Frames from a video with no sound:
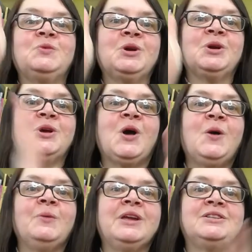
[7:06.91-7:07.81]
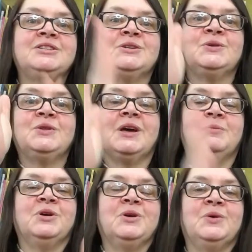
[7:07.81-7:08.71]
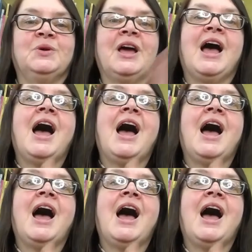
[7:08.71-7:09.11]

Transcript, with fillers: we're going to the moon.